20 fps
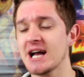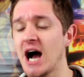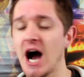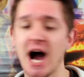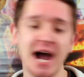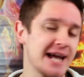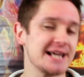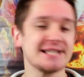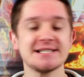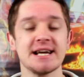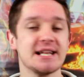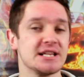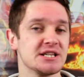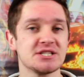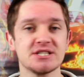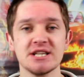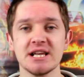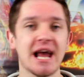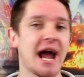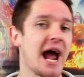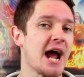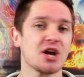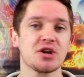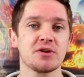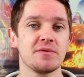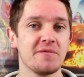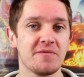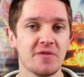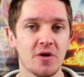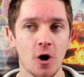high-intensity
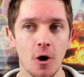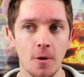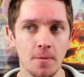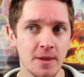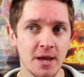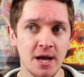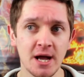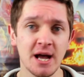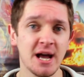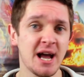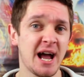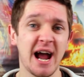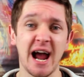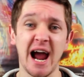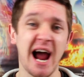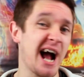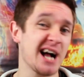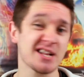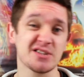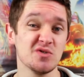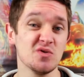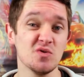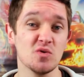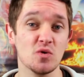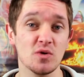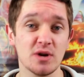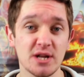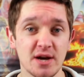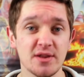action film. at all. You